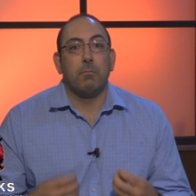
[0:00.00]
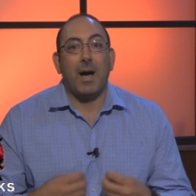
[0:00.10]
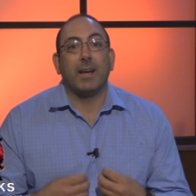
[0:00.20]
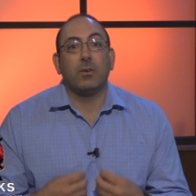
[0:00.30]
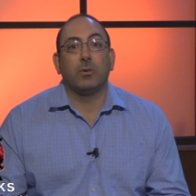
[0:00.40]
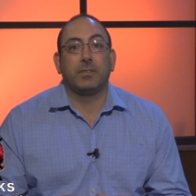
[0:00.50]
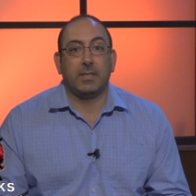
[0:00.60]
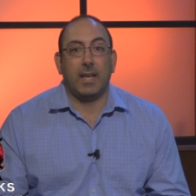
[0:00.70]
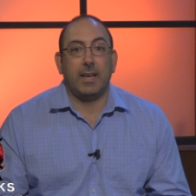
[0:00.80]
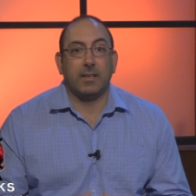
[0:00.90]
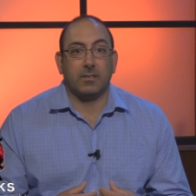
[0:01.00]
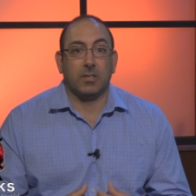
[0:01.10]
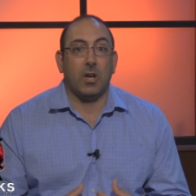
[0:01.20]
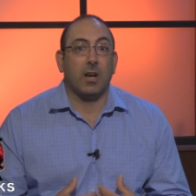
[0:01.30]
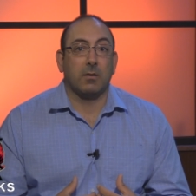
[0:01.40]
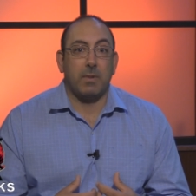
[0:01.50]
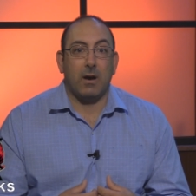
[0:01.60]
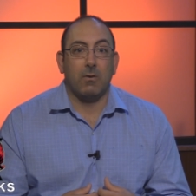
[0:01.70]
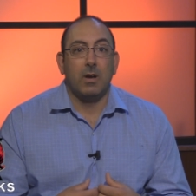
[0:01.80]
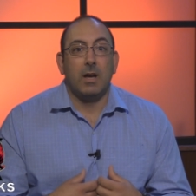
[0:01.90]
my goal today is to talk
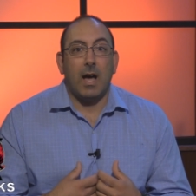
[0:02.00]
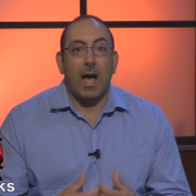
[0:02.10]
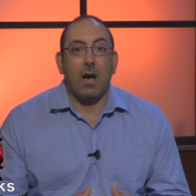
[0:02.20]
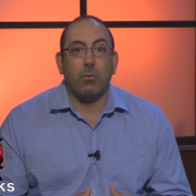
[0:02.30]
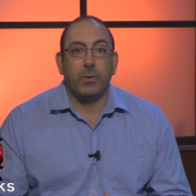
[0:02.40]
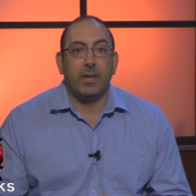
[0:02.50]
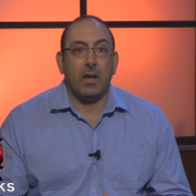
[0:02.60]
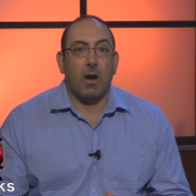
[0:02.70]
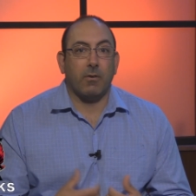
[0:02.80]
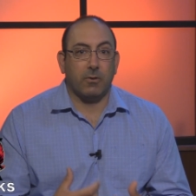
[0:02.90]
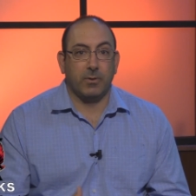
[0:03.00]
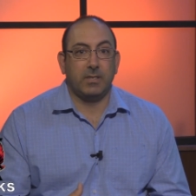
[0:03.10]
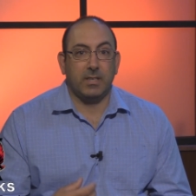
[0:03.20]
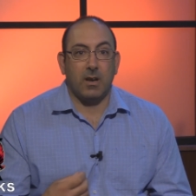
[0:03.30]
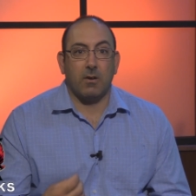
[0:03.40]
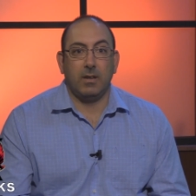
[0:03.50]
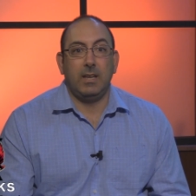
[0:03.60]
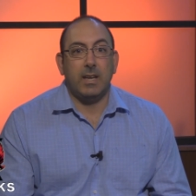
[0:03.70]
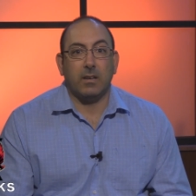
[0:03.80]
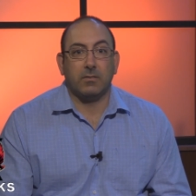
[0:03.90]
about how we are increasing our
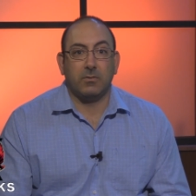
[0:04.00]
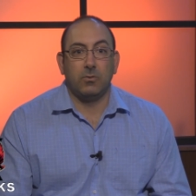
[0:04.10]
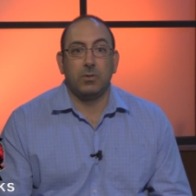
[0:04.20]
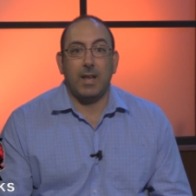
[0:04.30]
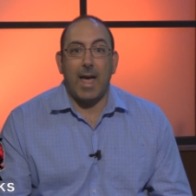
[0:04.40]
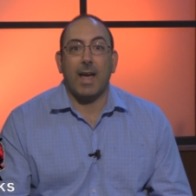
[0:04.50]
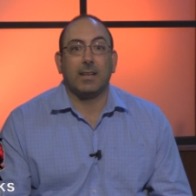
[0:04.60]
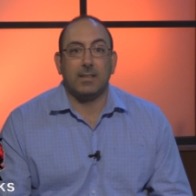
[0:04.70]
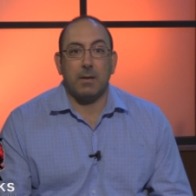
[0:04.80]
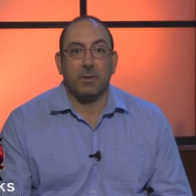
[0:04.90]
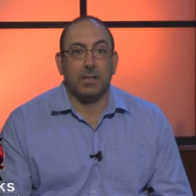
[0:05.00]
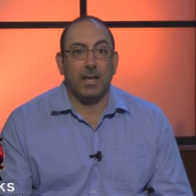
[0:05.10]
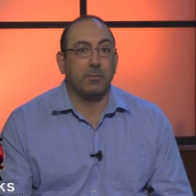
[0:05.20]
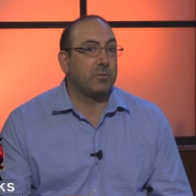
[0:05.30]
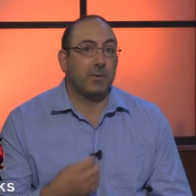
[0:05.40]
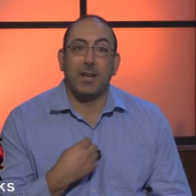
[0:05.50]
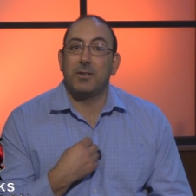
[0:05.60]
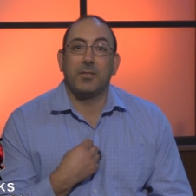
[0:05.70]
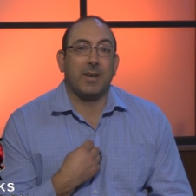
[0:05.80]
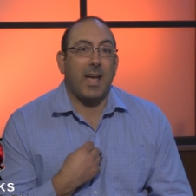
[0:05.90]
EL student academic language, but I
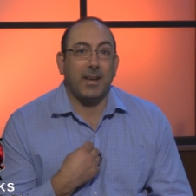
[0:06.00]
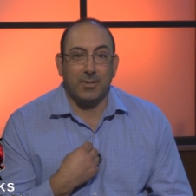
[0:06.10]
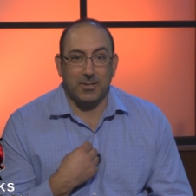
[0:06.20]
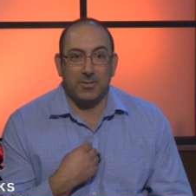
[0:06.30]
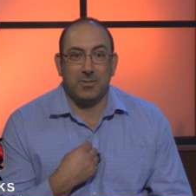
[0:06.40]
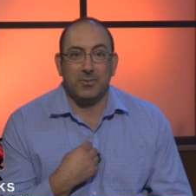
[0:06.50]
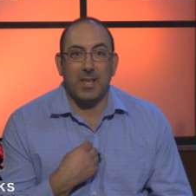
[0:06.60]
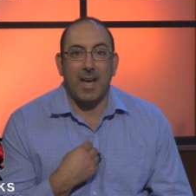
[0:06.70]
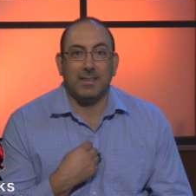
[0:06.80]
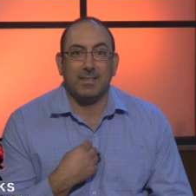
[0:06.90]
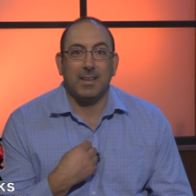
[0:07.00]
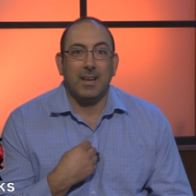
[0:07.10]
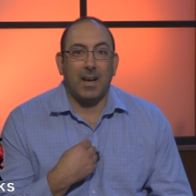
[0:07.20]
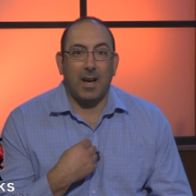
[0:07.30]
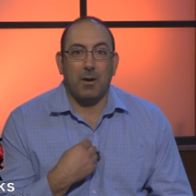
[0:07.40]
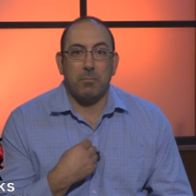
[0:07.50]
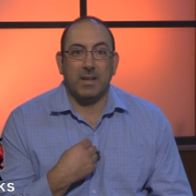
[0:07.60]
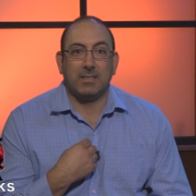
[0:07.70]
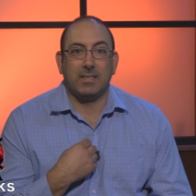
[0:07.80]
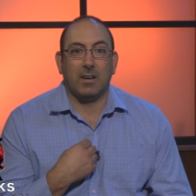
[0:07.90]
know that I couldn't do that uh,
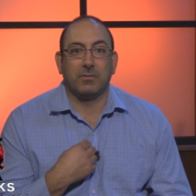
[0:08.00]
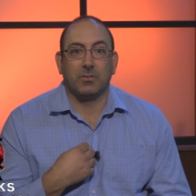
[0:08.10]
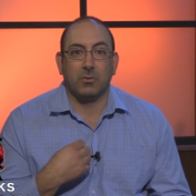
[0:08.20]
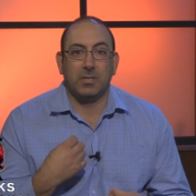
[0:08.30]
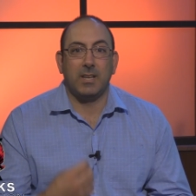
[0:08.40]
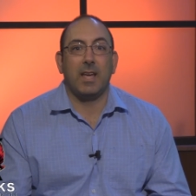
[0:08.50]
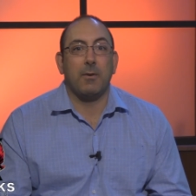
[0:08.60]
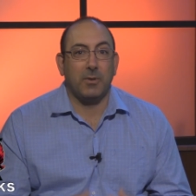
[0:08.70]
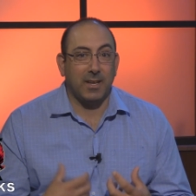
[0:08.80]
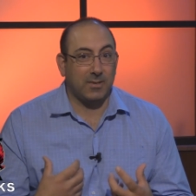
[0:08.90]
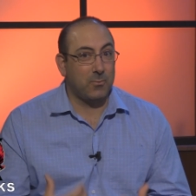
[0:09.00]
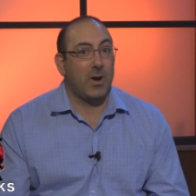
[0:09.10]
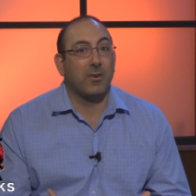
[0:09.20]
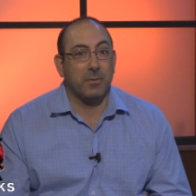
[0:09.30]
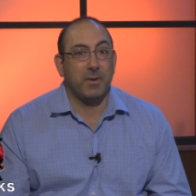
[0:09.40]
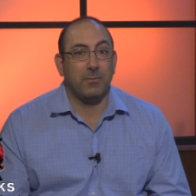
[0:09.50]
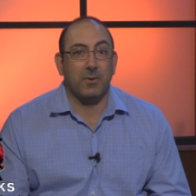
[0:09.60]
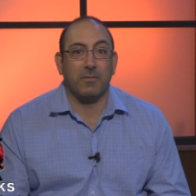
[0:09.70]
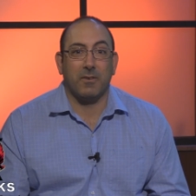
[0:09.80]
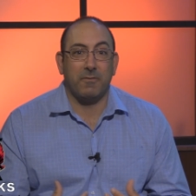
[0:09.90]
myself. So today I would like to welcome in
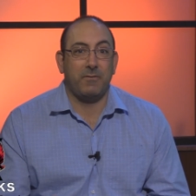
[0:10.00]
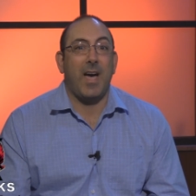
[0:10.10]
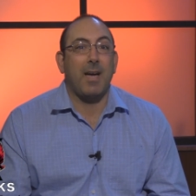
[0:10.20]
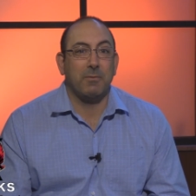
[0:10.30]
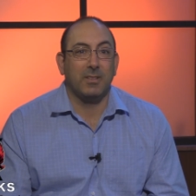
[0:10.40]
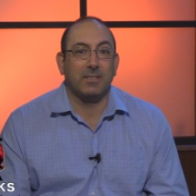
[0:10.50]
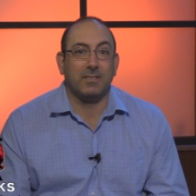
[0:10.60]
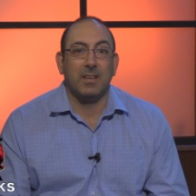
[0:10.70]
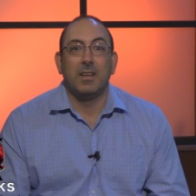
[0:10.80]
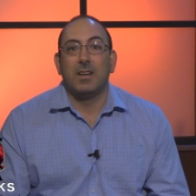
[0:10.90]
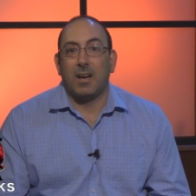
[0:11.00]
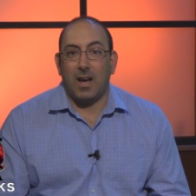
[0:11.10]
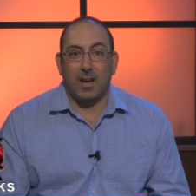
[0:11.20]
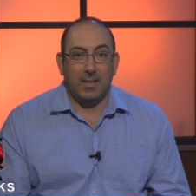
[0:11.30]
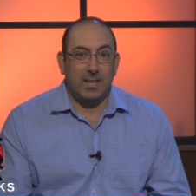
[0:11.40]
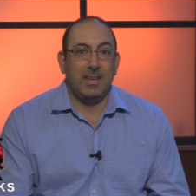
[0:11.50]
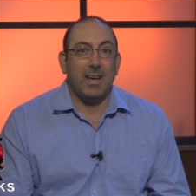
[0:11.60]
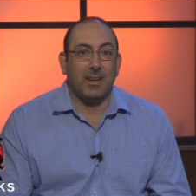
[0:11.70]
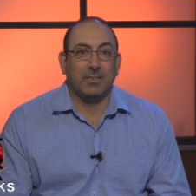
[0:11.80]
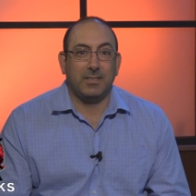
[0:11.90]
one of our fabulous uh,
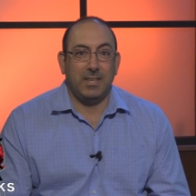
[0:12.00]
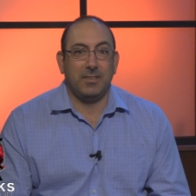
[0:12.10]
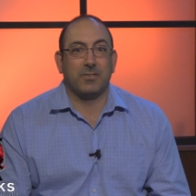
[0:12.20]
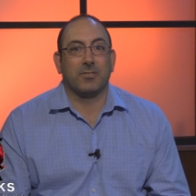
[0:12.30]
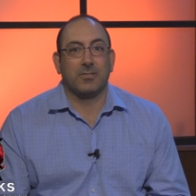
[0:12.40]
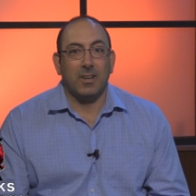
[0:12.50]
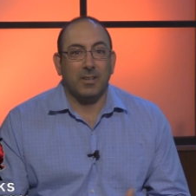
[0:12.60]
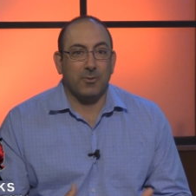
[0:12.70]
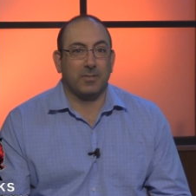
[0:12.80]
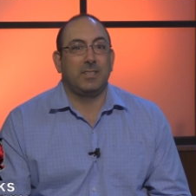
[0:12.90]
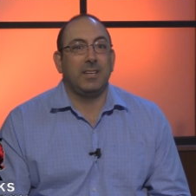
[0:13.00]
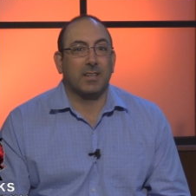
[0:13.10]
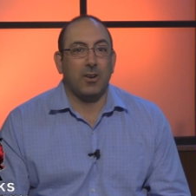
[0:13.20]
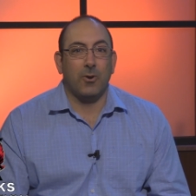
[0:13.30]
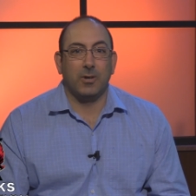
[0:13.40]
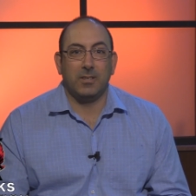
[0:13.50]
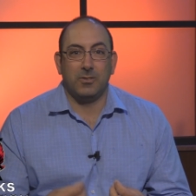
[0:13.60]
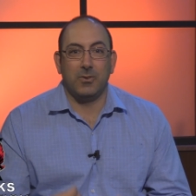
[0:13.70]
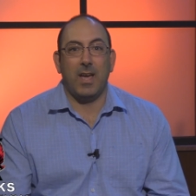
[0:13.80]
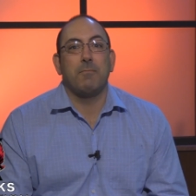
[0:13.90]
EL teachers, Christina Cote,
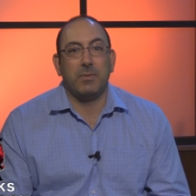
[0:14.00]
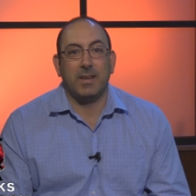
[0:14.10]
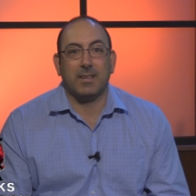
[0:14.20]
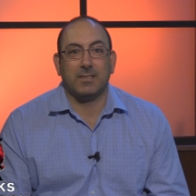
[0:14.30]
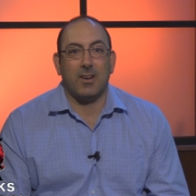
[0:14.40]
to MPS